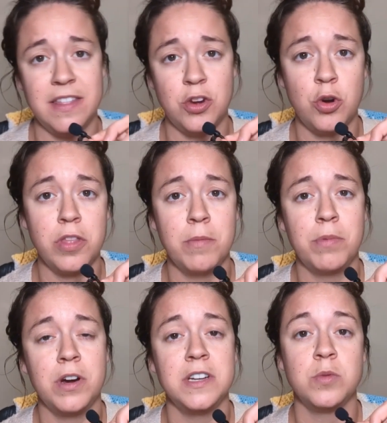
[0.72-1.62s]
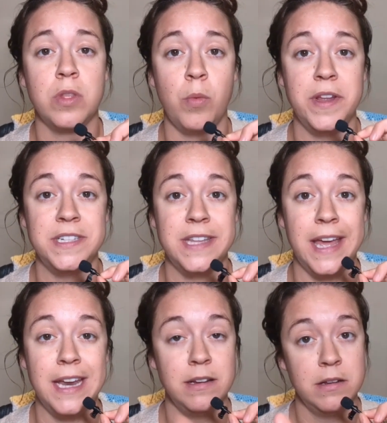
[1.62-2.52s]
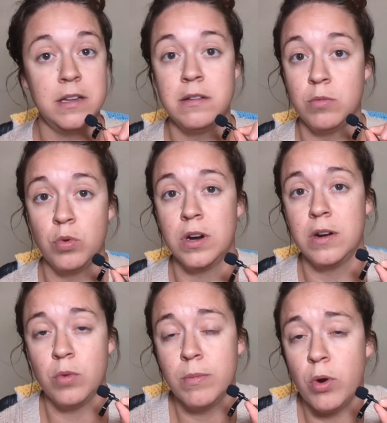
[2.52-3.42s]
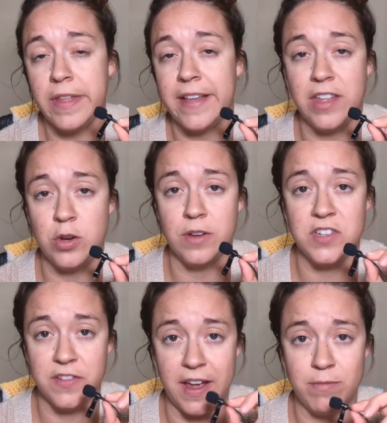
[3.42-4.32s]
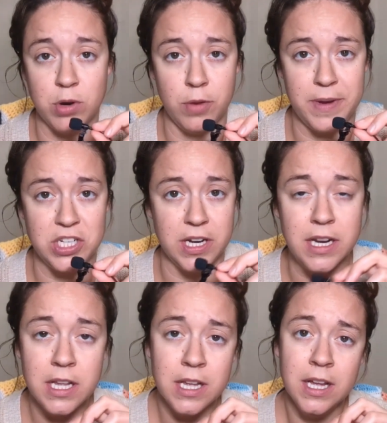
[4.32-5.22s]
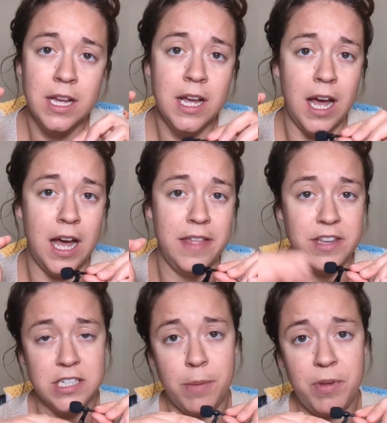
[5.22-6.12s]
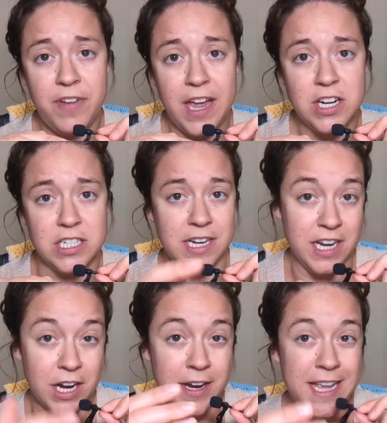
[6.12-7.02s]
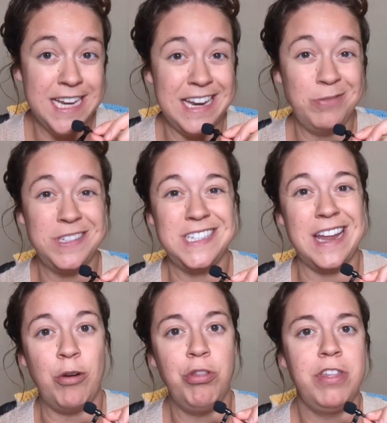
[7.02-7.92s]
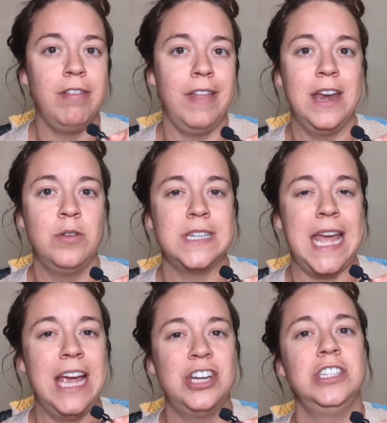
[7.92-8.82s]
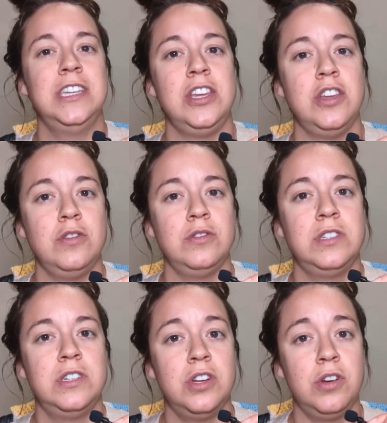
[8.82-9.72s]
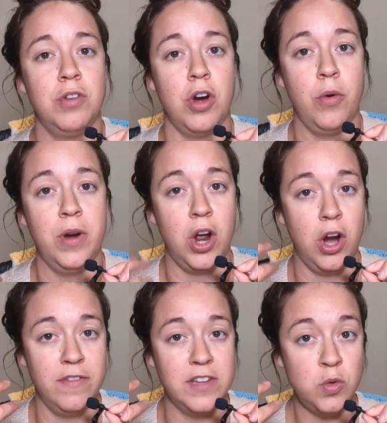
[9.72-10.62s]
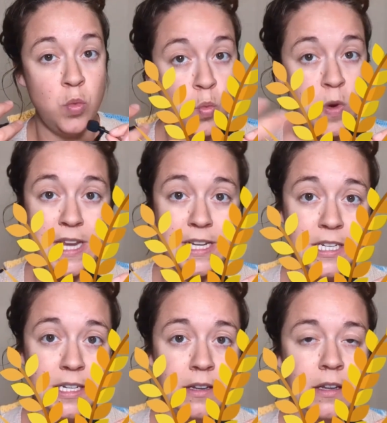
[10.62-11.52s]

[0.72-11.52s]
that the northern breweries were the ones that were more likely to have survived Prohibition. And there's a couple factors in here. Down south, the land was actually used to grow and harvest wheat.